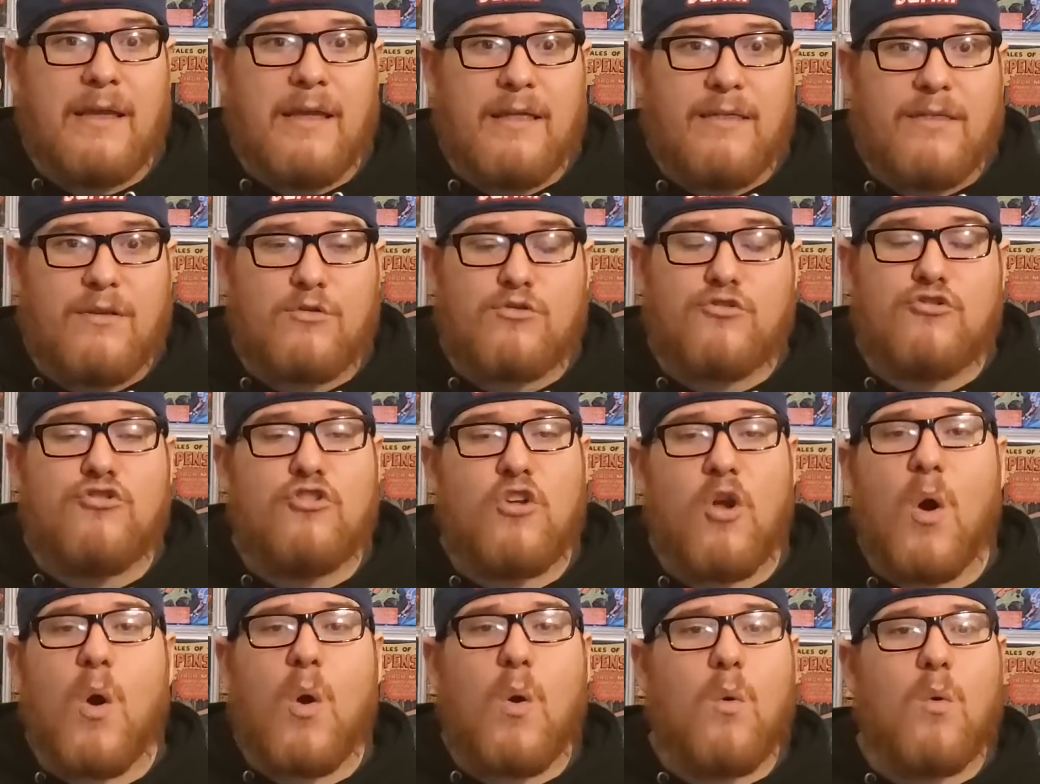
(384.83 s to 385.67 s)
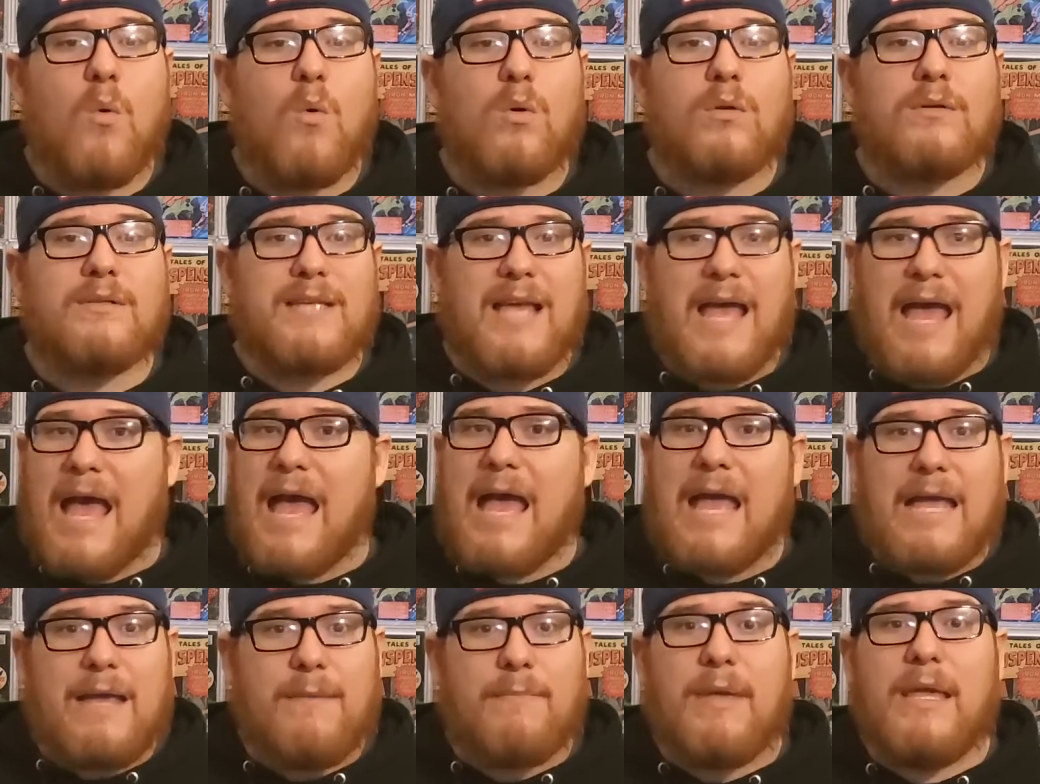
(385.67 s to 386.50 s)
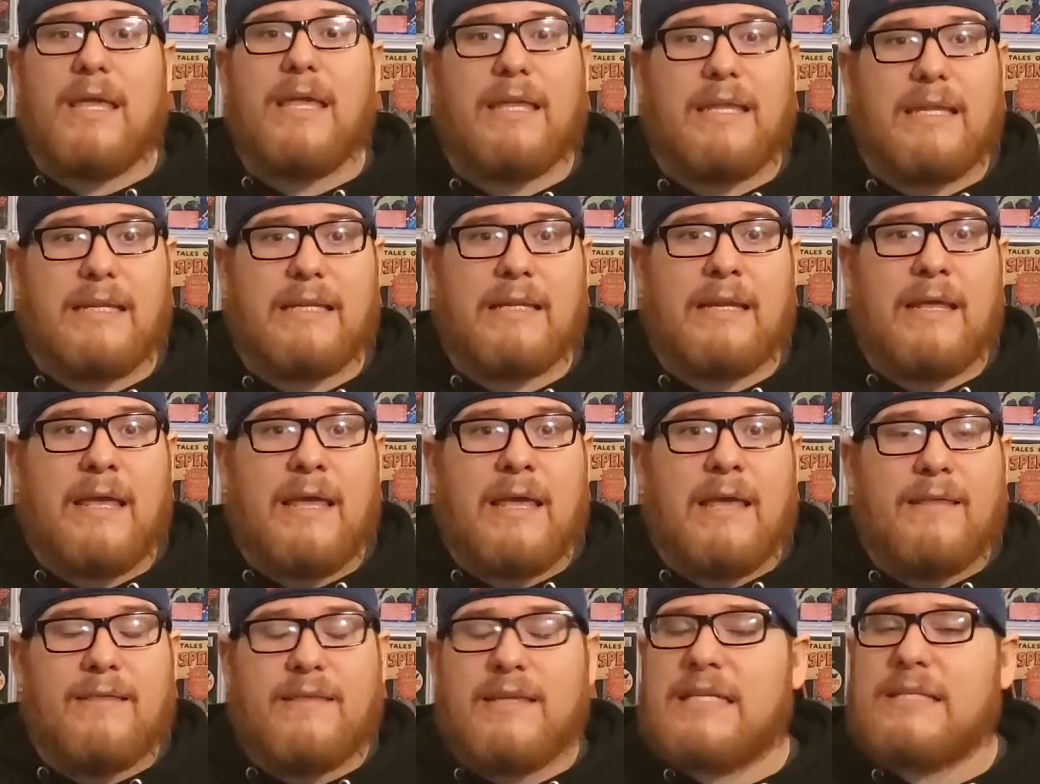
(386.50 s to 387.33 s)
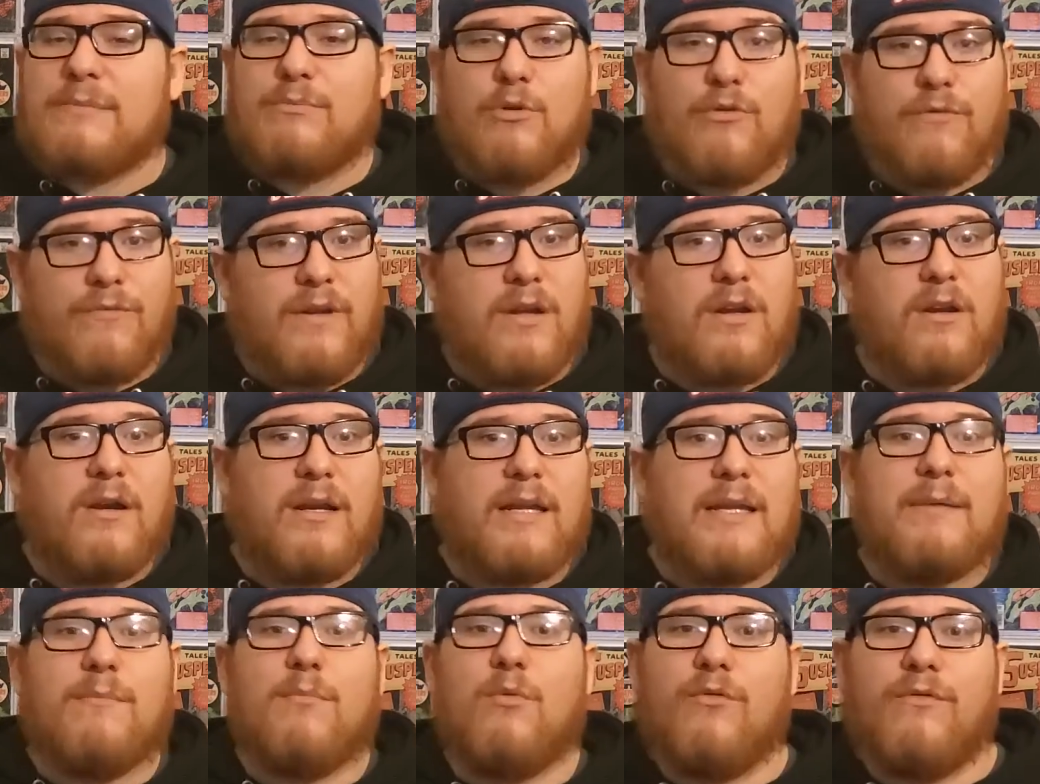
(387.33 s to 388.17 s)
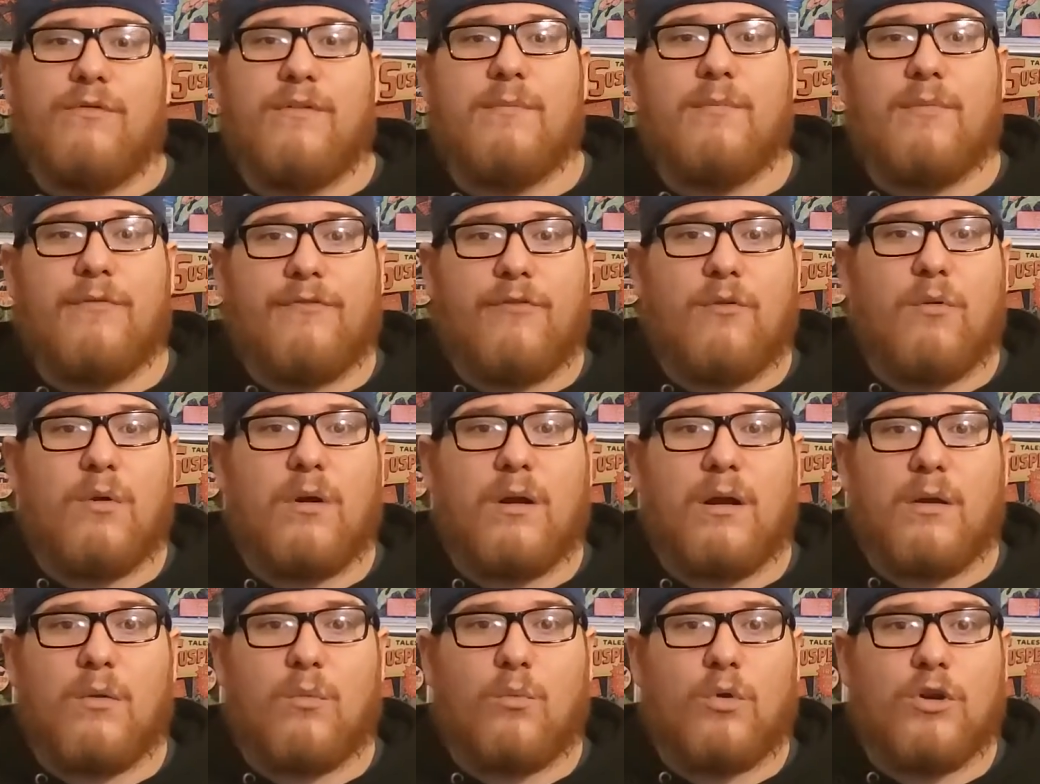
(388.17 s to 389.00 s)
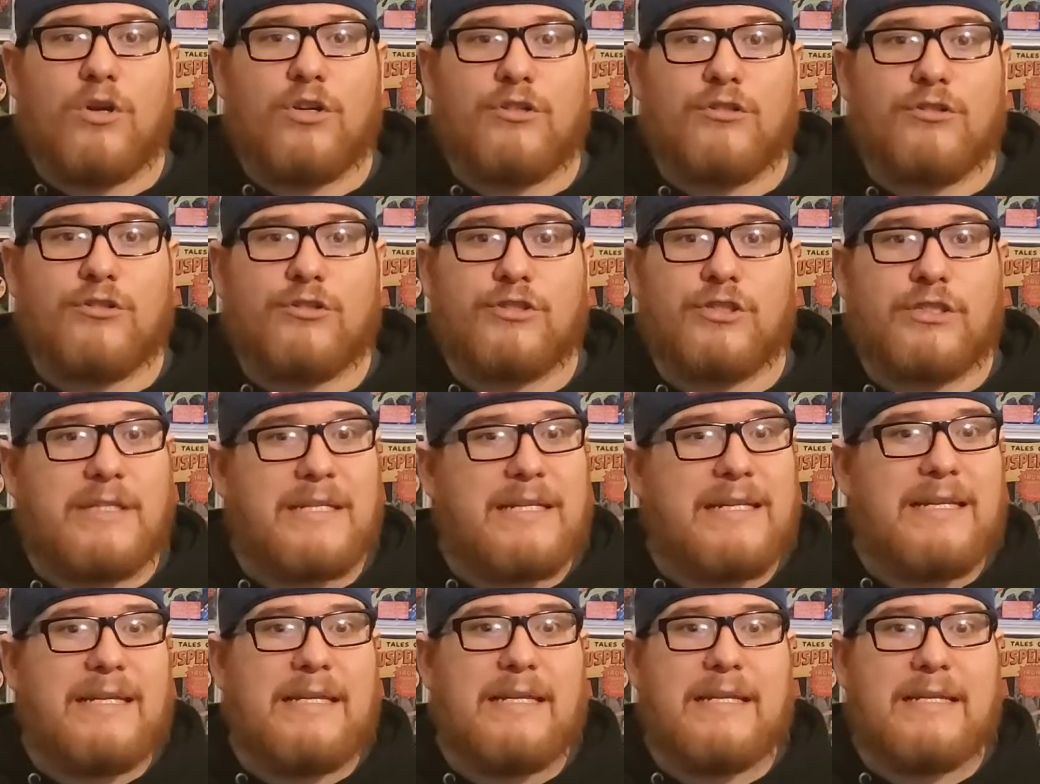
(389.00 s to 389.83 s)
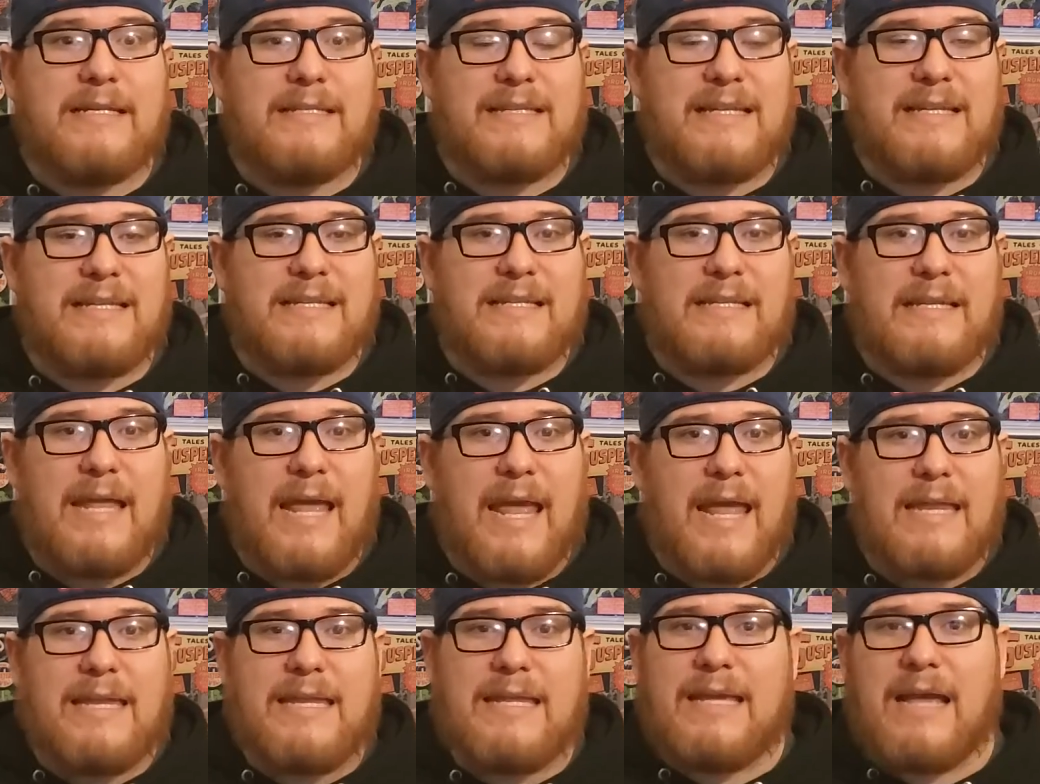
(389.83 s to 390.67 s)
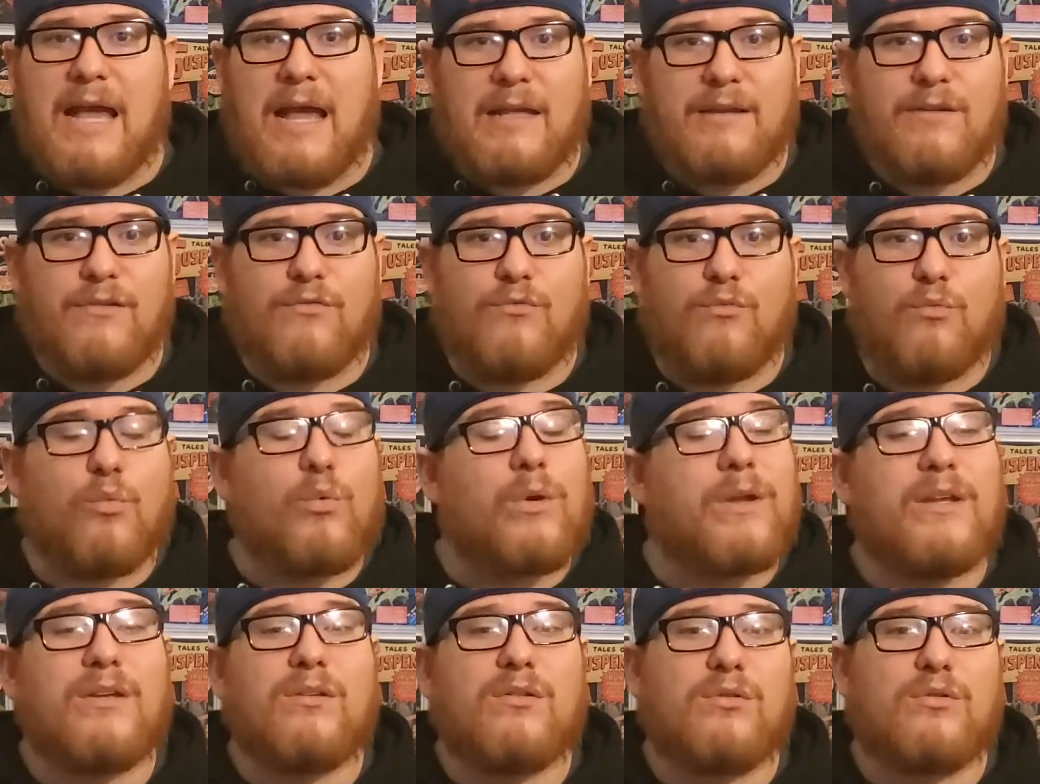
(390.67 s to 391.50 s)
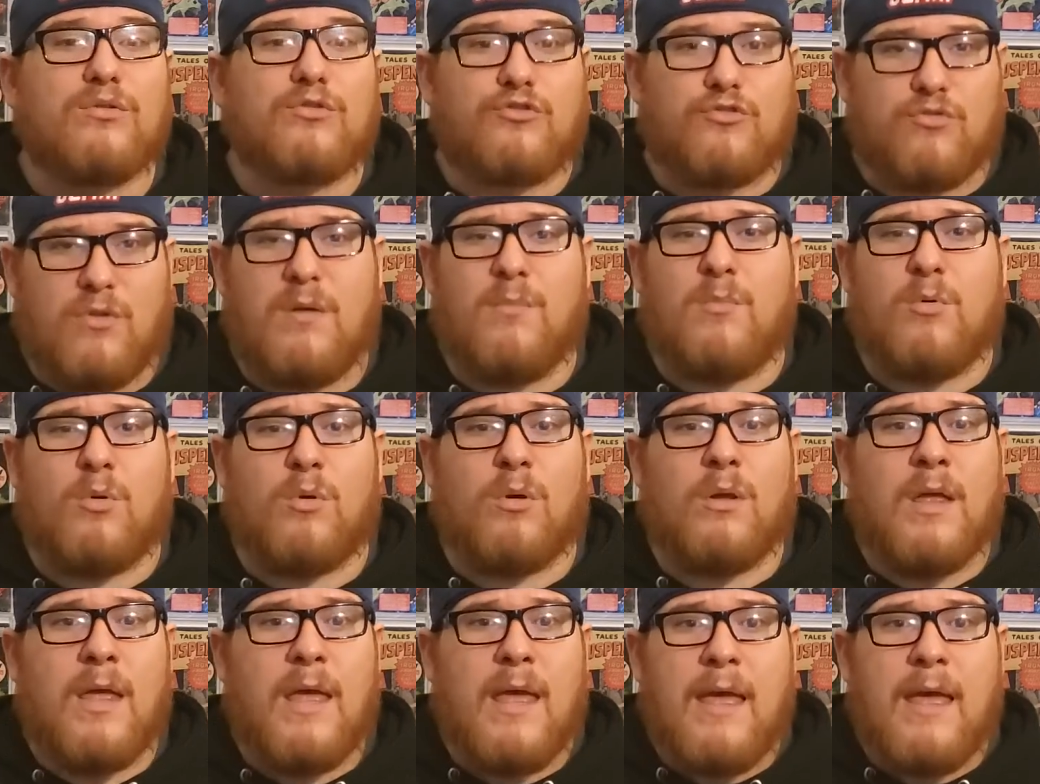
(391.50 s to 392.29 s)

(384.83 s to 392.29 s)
There's no time in this movie or any movie before it where she is in any kind of real trouble.